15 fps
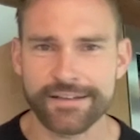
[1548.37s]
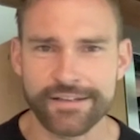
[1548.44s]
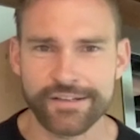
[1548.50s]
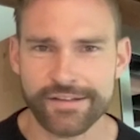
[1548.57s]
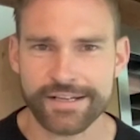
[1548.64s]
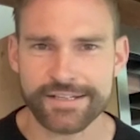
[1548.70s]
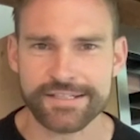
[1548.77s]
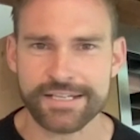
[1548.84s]
You know,
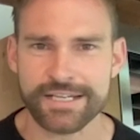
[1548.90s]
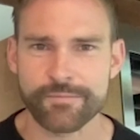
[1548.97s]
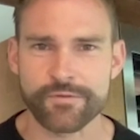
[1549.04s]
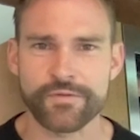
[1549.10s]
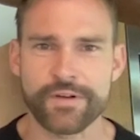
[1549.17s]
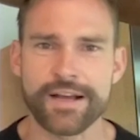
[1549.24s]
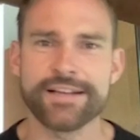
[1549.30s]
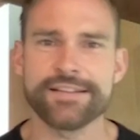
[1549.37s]
he likes to
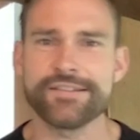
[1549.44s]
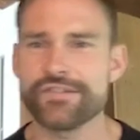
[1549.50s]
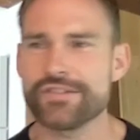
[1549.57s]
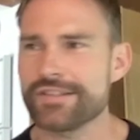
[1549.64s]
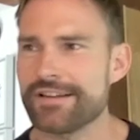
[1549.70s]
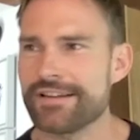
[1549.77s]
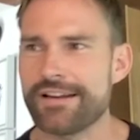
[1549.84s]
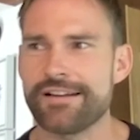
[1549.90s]
improvise and
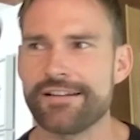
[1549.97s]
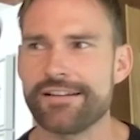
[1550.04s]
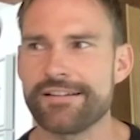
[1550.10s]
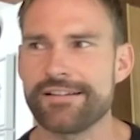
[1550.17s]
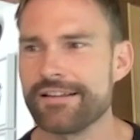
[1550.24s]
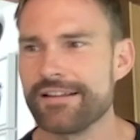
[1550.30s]
just kind of